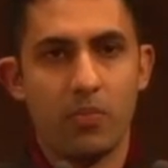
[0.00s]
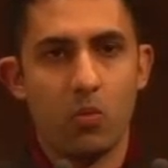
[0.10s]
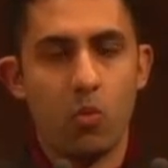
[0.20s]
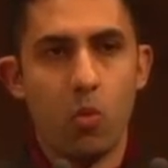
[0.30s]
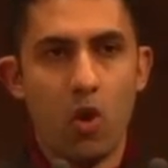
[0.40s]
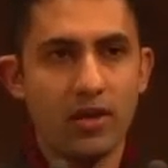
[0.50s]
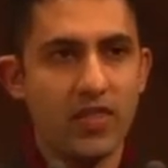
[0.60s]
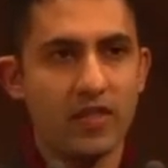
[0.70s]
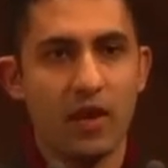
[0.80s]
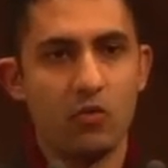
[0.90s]
But
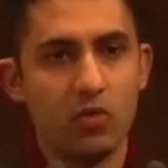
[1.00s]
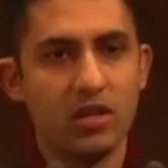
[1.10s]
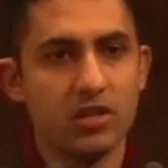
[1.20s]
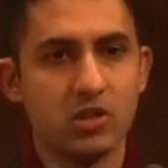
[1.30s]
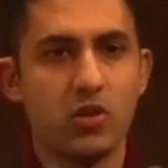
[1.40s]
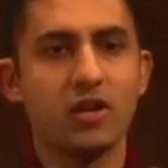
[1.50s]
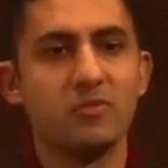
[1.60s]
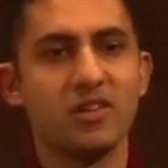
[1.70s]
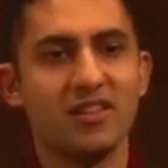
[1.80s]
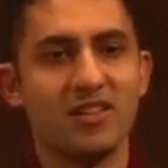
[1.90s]
one thing that really
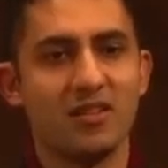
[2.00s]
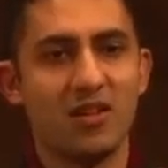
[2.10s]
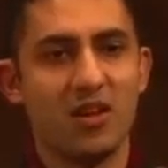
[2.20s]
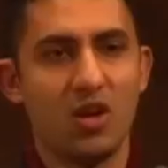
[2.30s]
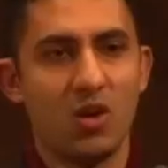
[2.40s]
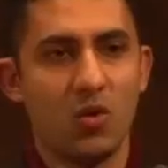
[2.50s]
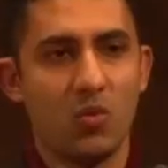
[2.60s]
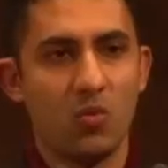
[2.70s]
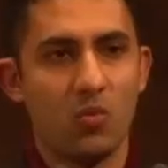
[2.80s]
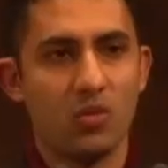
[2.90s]
struck me
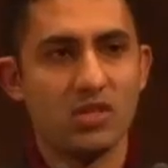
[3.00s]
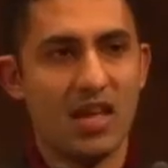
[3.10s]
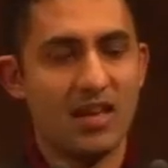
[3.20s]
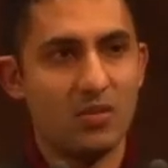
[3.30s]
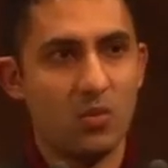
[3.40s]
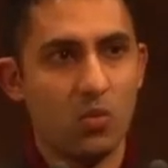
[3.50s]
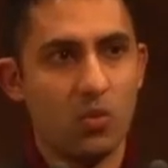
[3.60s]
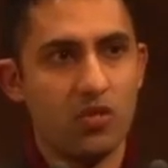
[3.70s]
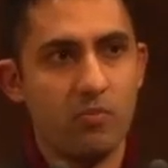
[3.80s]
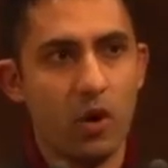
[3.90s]
was that
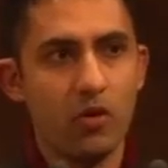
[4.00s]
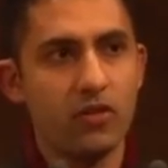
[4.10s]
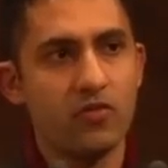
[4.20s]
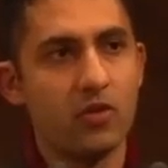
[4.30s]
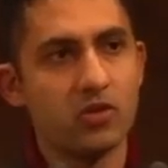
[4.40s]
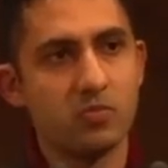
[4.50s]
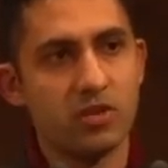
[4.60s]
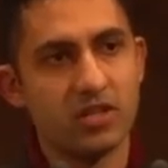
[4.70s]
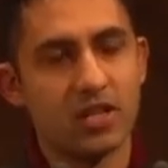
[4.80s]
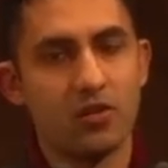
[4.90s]
with both of those
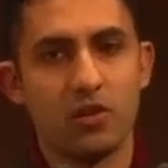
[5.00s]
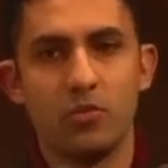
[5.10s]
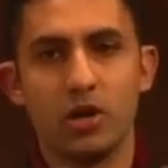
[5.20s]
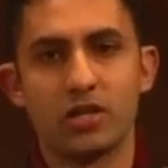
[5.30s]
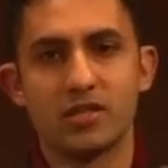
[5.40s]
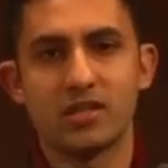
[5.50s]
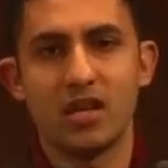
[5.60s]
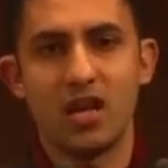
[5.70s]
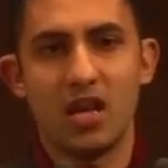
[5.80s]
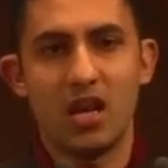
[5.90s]
particular books,